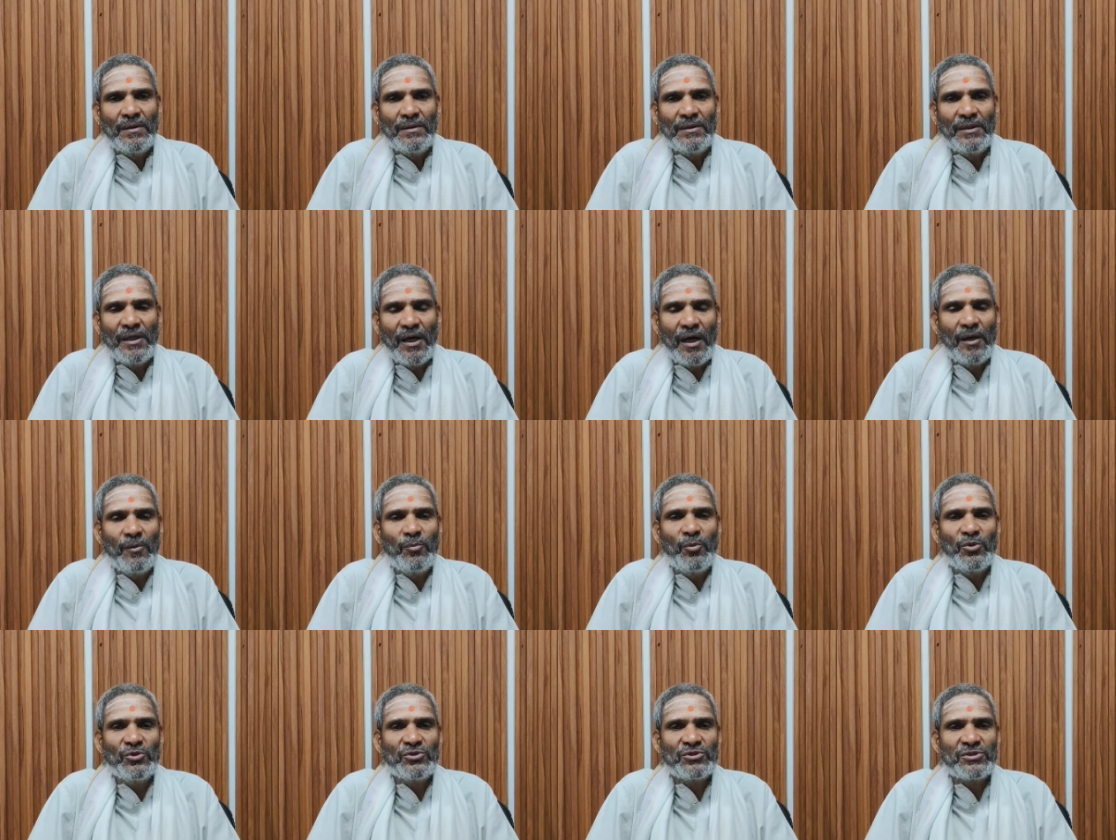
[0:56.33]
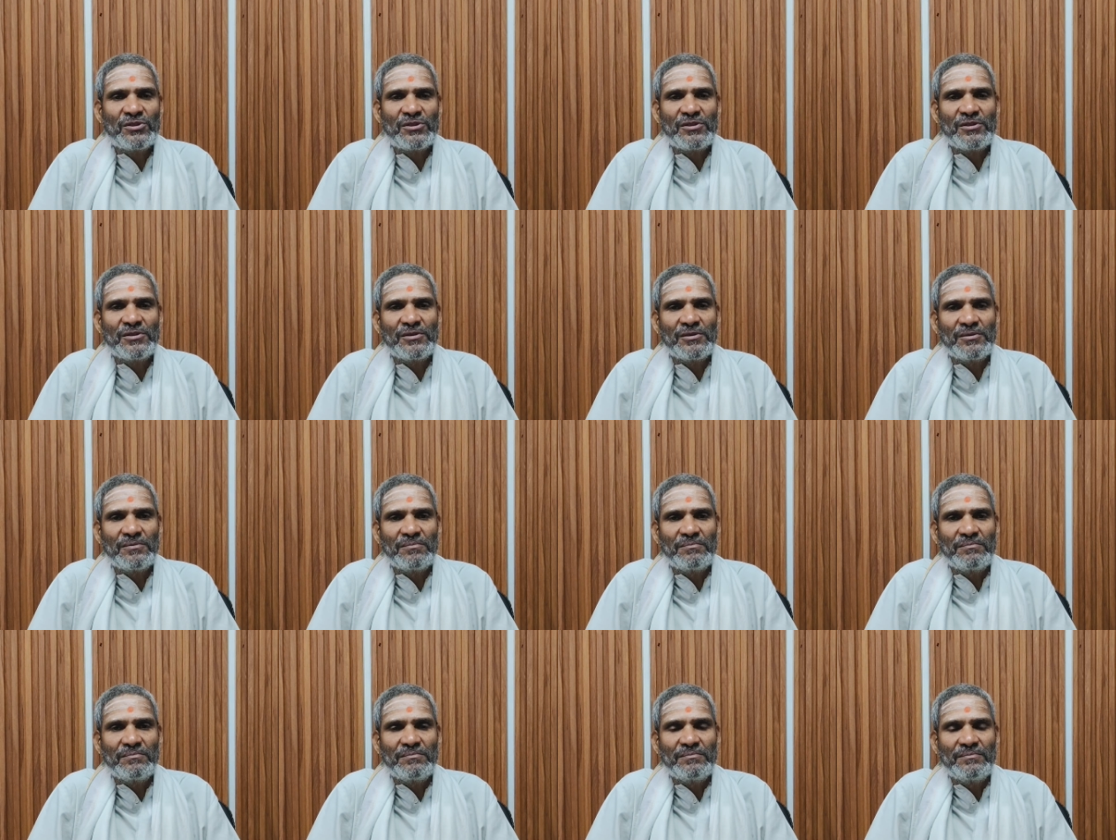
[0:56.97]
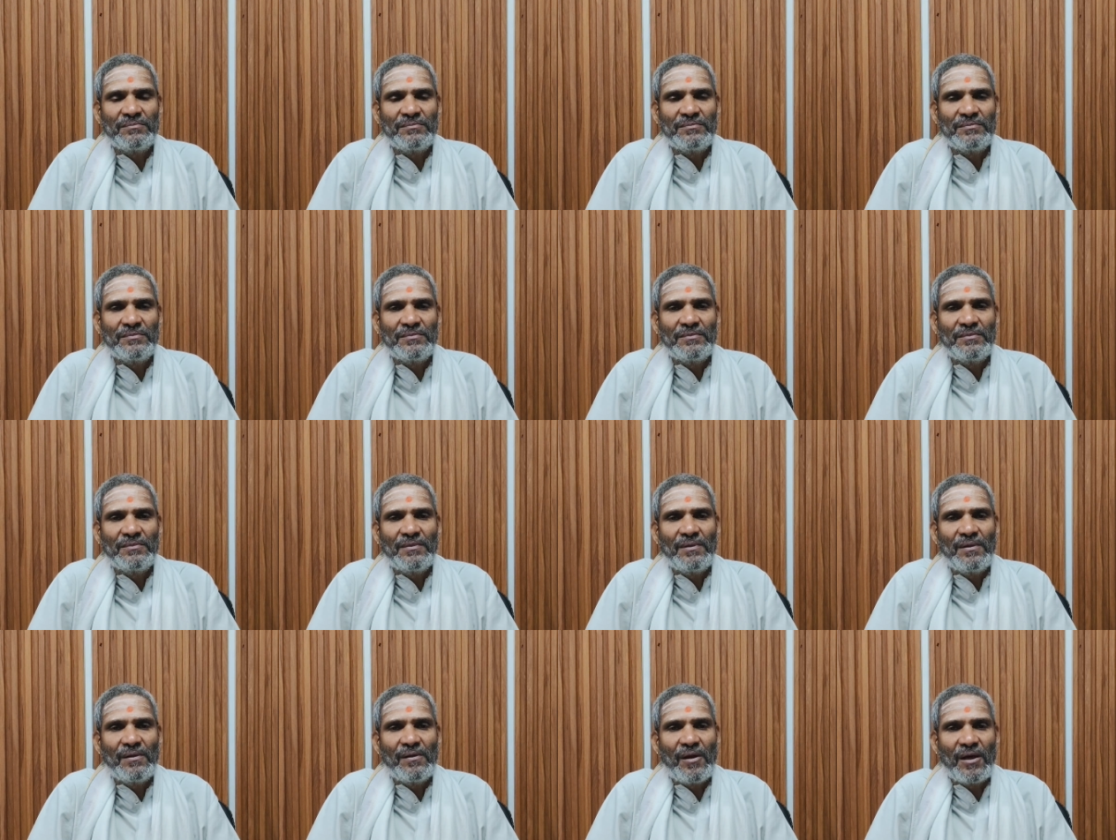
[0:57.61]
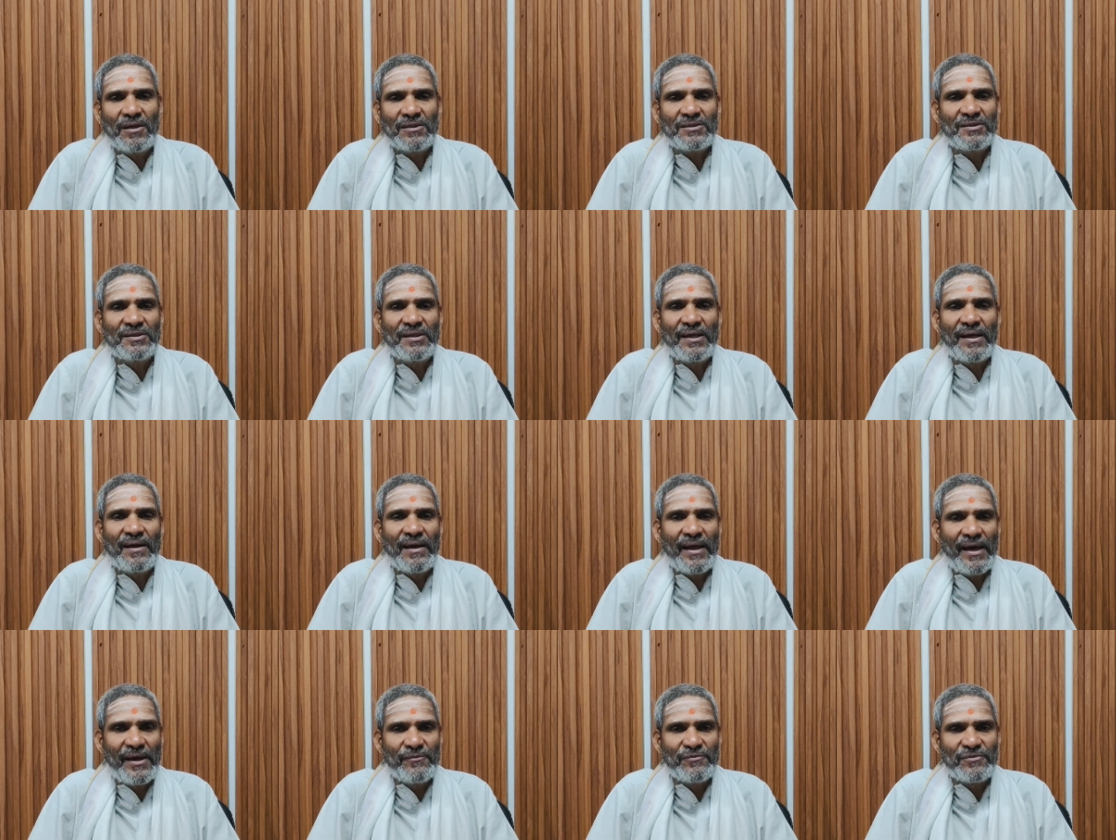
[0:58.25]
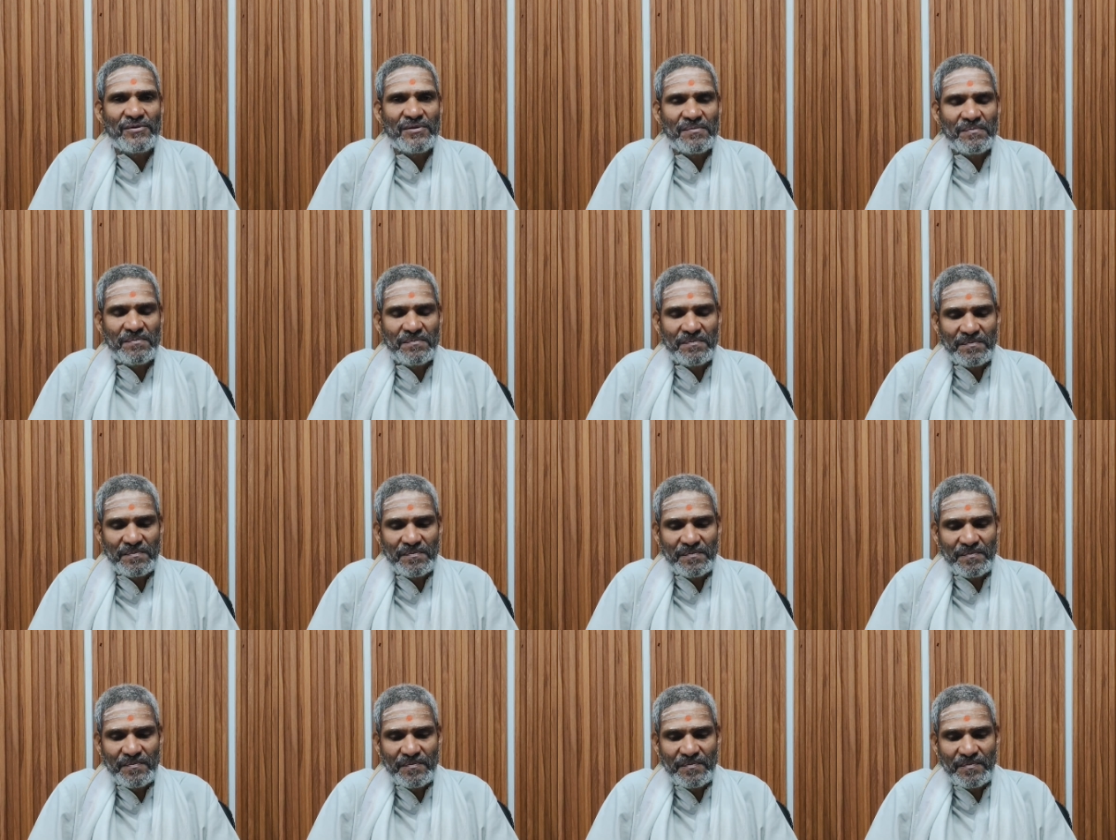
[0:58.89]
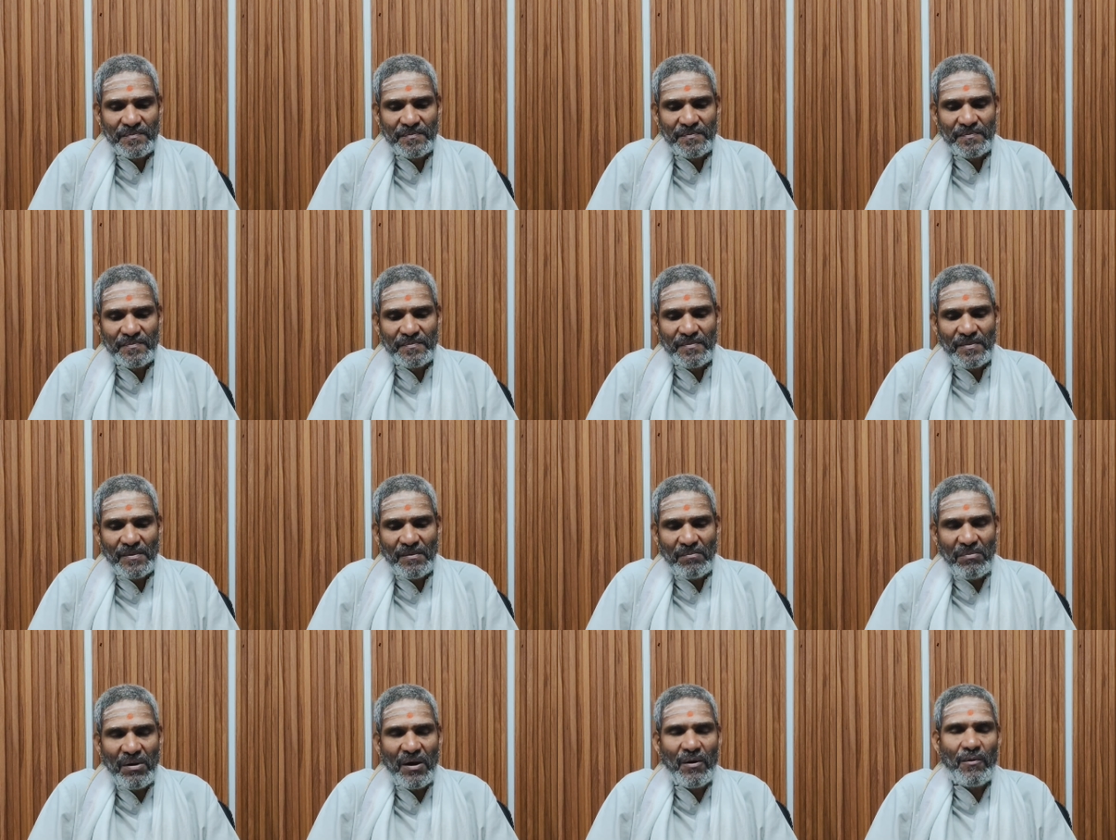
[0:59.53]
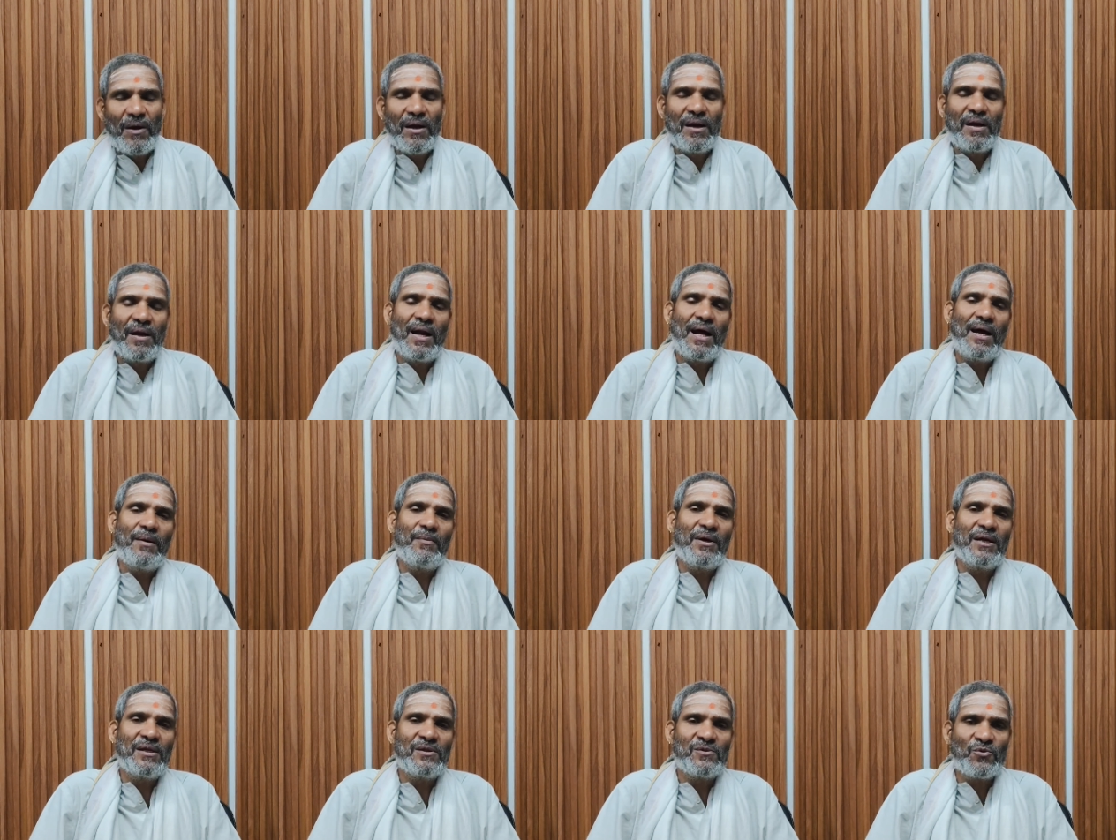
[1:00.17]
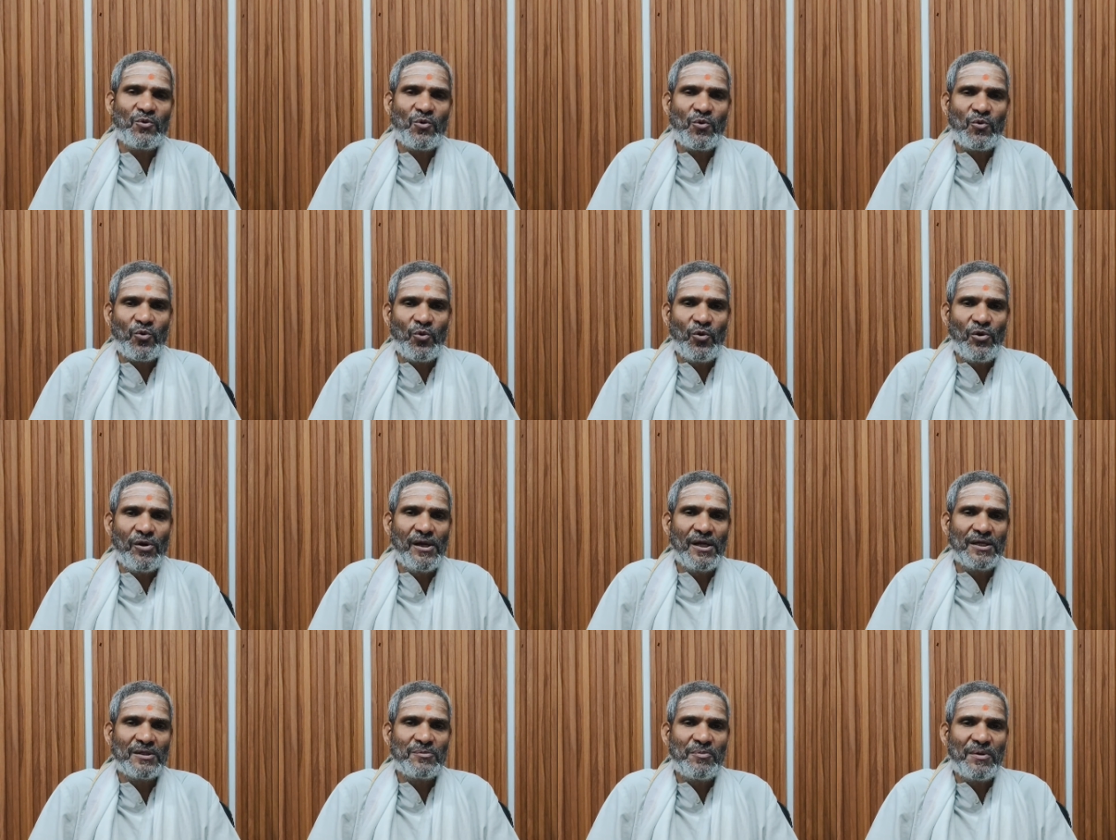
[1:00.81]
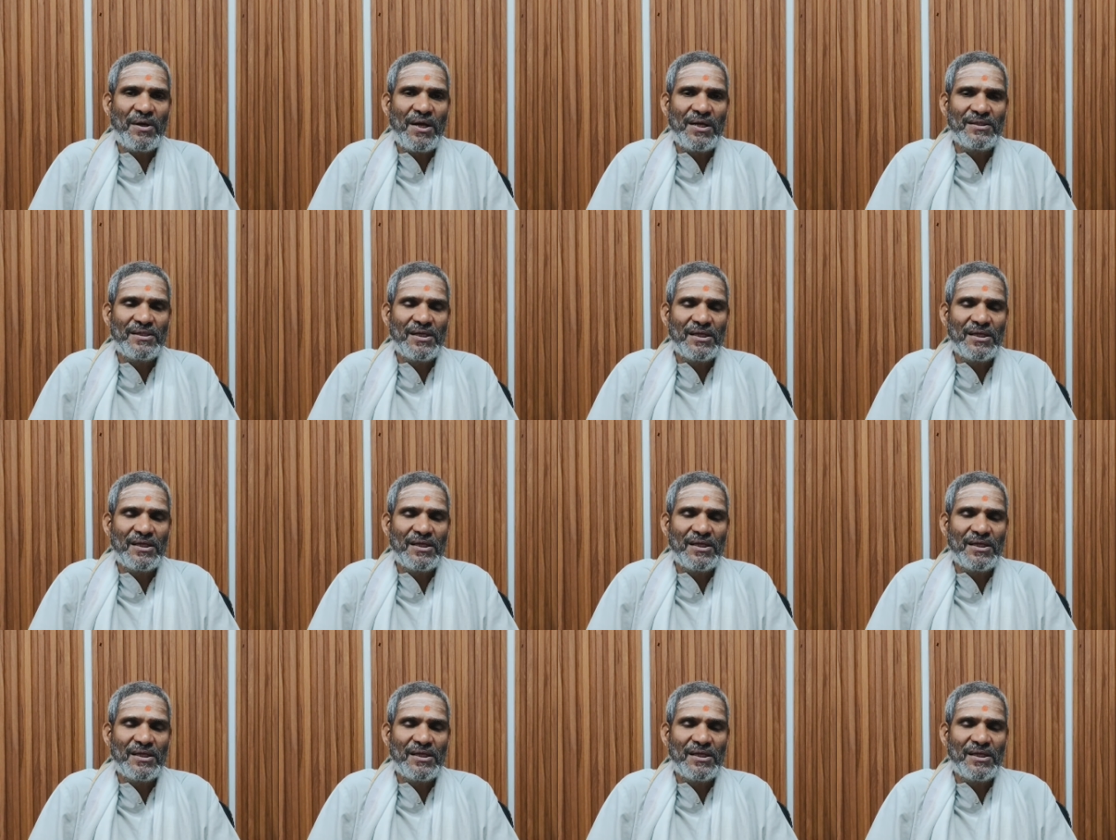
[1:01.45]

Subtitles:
They almost lost their lives. Bhagavan Ram also told Lakshmana